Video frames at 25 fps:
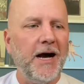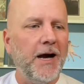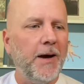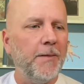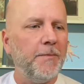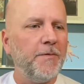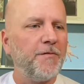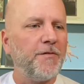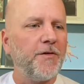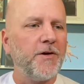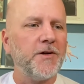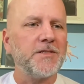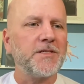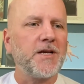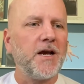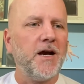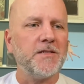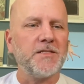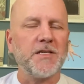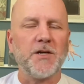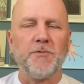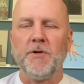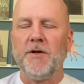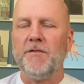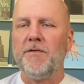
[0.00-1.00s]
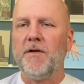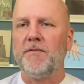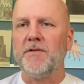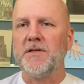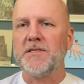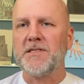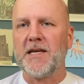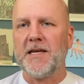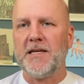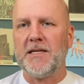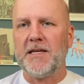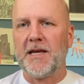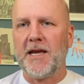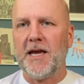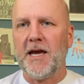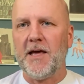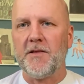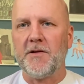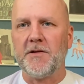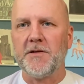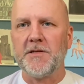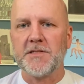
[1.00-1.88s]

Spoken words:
First concert we've ever seen together.